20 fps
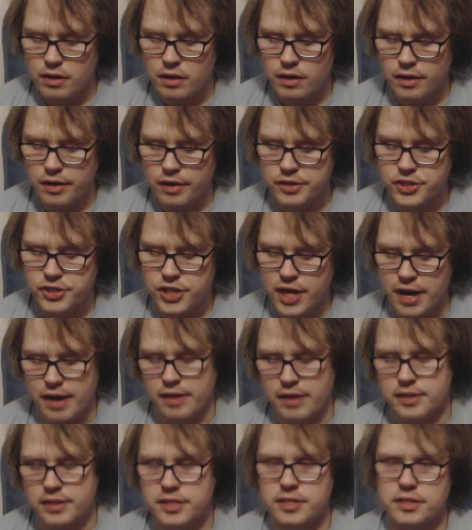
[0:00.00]
a
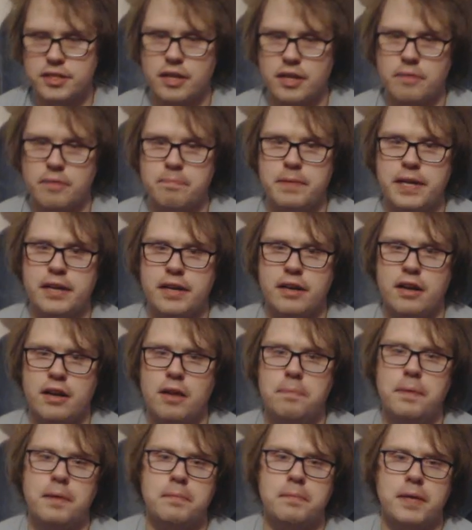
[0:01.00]
chance instead of beating
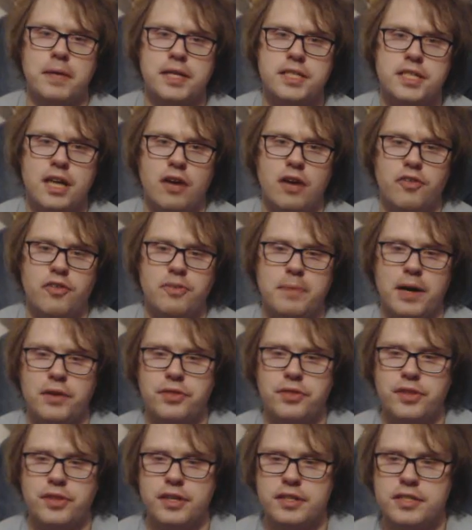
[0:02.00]
up on myself
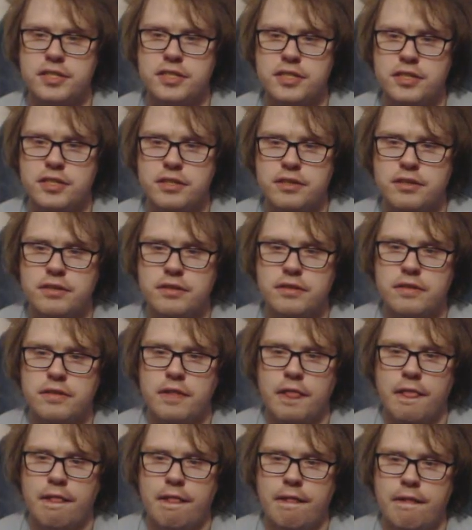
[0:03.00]
about this,
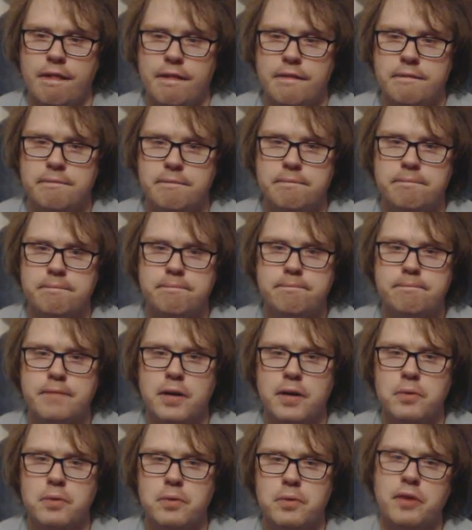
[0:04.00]
I
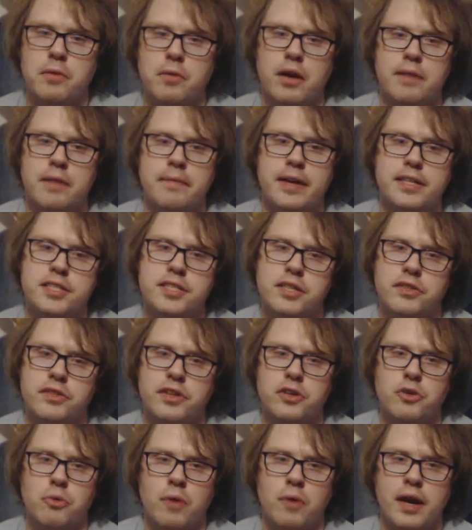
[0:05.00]
really want to make something
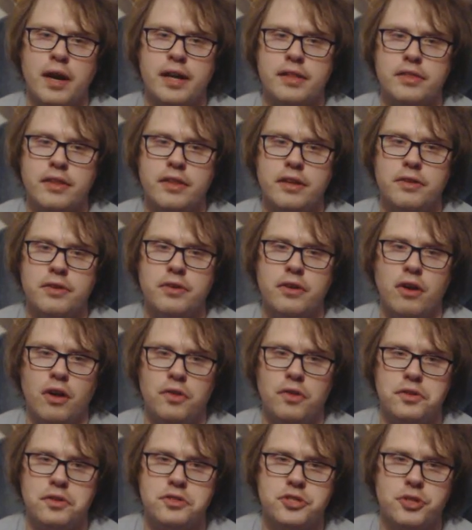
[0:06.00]
great that you can all
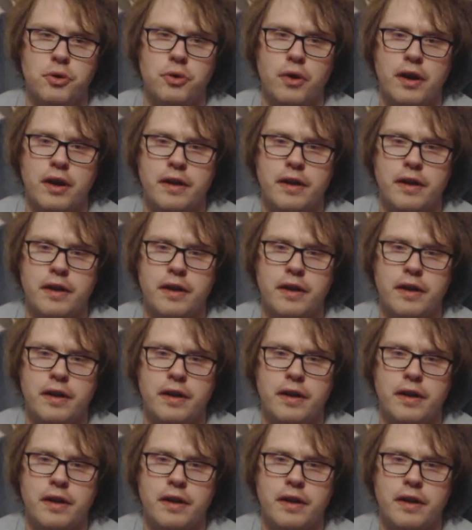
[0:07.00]
enjoy.